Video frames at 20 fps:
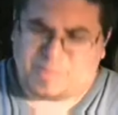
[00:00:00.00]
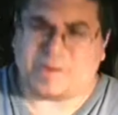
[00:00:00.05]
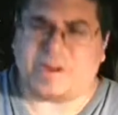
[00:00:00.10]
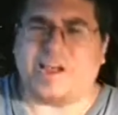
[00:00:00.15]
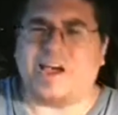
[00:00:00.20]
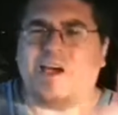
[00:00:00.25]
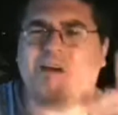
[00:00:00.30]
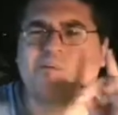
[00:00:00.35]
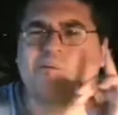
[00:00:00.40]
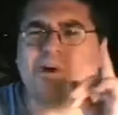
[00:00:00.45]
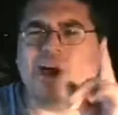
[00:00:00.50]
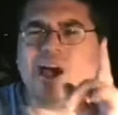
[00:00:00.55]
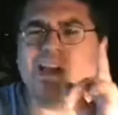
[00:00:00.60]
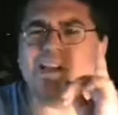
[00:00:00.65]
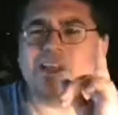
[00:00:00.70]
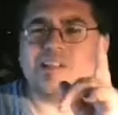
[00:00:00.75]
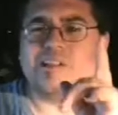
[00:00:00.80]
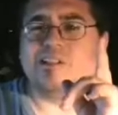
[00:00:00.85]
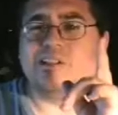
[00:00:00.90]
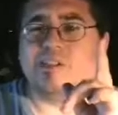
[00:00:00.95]
But
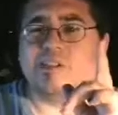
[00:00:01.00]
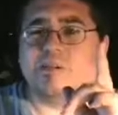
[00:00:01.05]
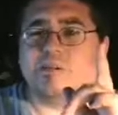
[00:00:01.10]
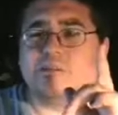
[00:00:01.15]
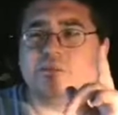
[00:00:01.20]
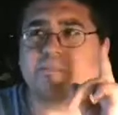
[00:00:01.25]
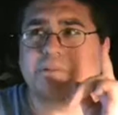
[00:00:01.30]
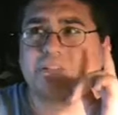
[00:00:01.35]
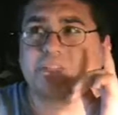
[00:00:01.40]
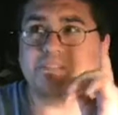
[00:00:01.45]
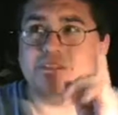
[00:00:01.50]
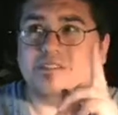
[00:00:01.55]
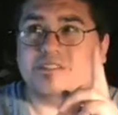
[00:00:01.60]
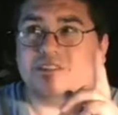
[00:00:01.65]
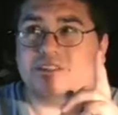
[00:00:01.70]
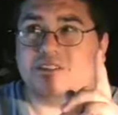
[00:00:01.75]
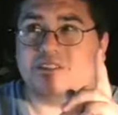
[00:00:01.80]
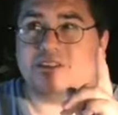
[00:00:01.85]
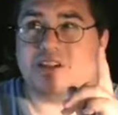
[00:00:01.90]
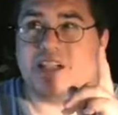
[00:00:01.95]
ironically, my
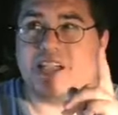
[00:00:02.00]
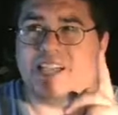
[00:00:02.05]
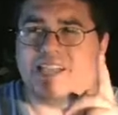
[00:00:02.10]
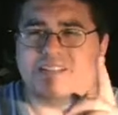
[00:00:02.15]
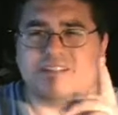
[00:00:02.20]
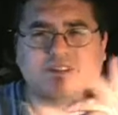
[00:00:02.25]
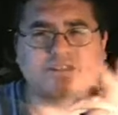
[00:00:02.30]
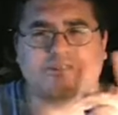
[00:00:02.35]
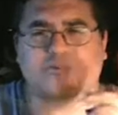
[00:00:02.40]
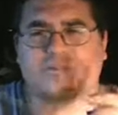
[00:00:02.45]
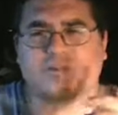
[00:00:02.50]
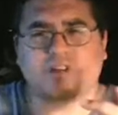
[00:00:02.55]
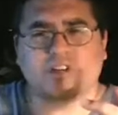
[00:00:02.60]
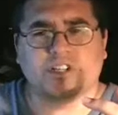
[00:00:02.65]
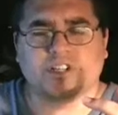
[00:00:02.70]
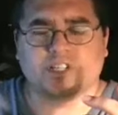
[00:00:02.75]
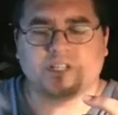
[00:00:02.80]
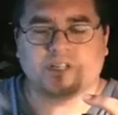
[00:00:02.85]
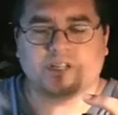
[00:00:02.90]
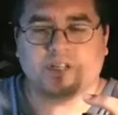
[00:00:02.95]
sister has a
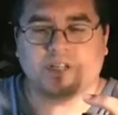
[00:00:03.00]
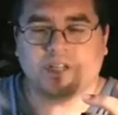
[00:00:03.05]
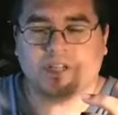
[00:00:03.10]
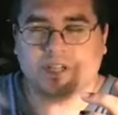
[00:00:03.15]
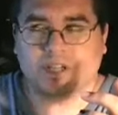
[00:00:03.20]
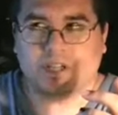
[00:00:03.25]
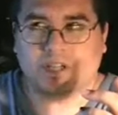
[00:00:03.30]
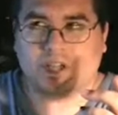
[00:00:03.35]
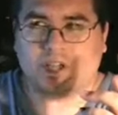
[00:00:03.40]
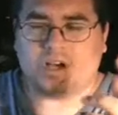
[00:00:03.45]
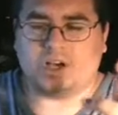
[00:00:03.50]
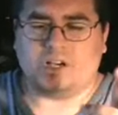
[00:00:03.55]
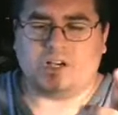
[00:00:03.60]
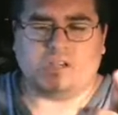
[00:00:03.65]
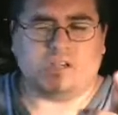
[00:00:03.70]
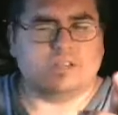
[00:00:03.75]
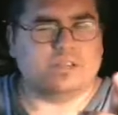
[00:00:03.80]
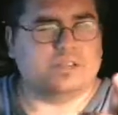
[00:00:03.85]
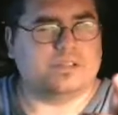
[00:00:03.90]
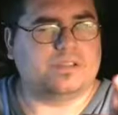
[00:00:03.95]
version
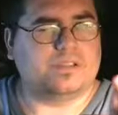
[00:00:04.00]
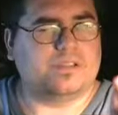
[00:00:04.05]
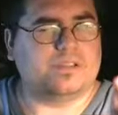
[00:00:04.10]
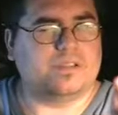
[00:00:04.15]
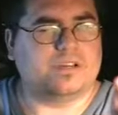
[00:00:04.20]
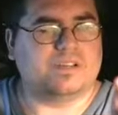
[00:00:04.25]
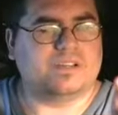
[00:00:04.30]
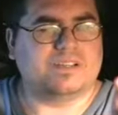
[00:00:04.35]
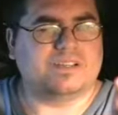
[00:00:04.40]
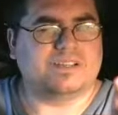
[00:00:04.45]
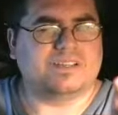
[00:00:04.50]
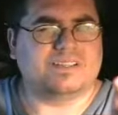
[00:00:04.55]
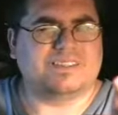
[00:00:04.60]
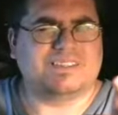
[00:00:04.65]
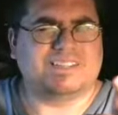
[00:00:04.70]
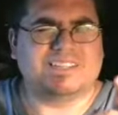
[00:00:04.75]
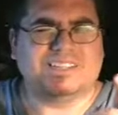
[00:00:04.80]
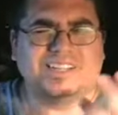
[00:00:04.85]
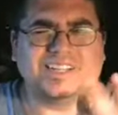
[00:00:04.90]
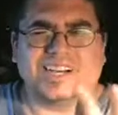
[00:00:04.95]
called the
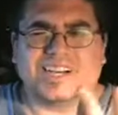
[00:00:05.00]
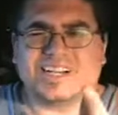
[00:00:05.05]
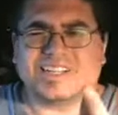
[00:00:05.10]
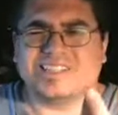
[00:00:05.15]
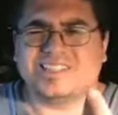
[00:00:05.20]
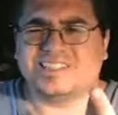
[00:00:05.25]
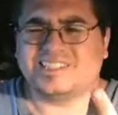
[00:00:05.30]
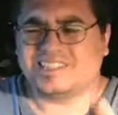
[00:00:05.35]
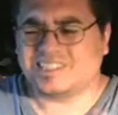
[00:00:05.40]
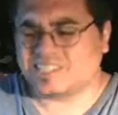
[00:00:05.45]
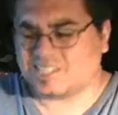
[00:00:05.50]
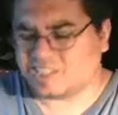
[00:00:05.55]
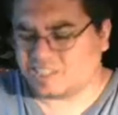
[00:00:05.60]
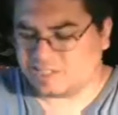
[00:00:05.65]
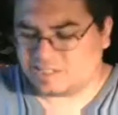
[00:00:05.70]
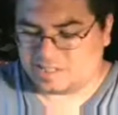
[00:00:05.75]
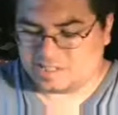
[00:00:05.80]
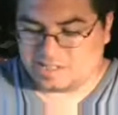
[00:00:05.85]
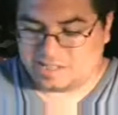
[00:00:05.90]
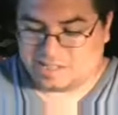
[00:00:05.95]
Deluxe
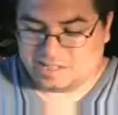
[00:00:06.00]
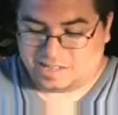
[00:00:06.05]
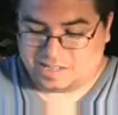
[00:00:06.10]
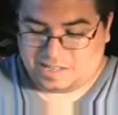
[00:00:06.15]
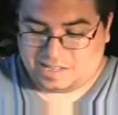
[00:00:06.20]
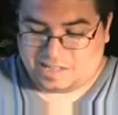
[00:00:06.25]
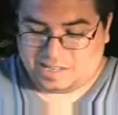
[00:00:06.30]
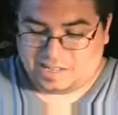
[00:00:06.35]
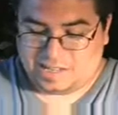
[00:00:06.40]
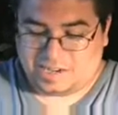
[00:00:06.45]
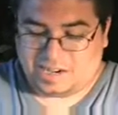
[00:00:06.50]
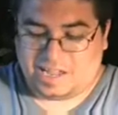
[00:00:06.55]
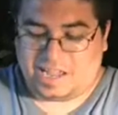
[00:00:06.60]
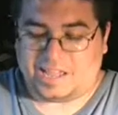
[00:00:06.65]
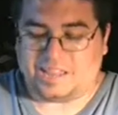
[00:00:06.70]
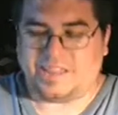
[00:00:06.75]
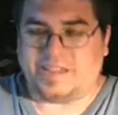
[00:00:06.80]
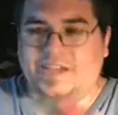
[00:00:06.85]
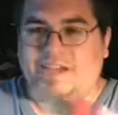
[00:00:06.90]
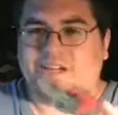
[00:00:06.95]
Edition,
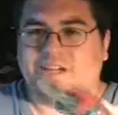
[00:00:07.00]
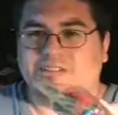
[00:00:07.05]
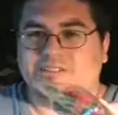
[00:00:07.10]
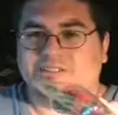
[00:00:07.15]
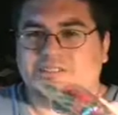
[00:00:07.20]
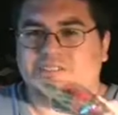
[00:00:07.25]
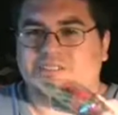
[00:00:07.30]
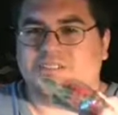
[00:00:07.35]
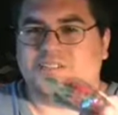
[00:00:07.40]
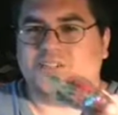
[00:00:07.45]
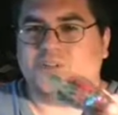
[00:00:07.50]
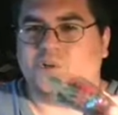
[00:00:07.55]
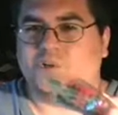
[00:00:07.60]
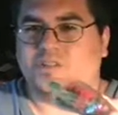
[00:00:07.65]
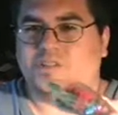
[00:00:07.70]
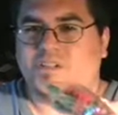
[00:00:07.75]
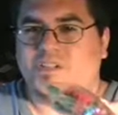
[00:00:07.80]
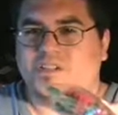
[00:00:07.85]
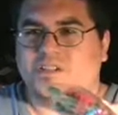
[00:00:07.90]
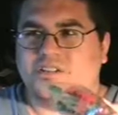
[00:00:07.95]
and the houses and
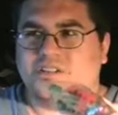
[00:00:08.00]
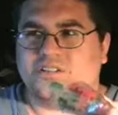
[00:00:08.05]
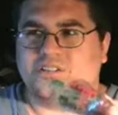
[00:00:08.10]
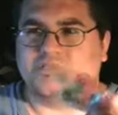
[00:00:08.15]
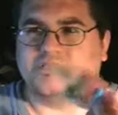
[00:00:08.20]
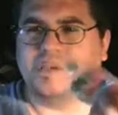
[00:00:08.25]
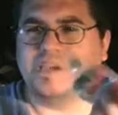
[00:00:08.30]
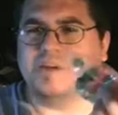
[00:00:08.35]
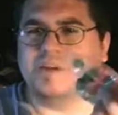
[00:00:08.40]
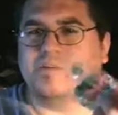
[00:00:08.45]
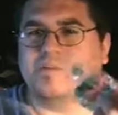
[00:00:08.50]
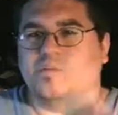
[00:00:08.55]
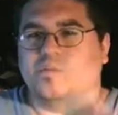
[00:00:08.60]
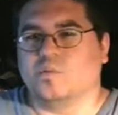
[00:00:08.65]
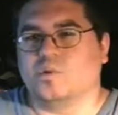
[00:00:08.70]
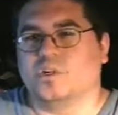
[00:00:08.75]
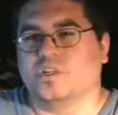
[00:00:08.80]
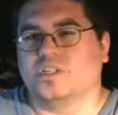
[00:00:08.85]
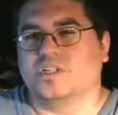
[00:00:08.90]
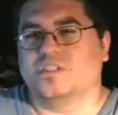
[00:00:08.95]
hotels is made of
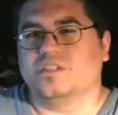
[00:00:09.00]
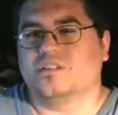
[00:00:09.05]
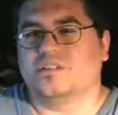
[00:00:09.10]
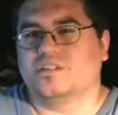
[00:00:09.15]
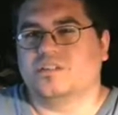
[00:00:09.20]
wood.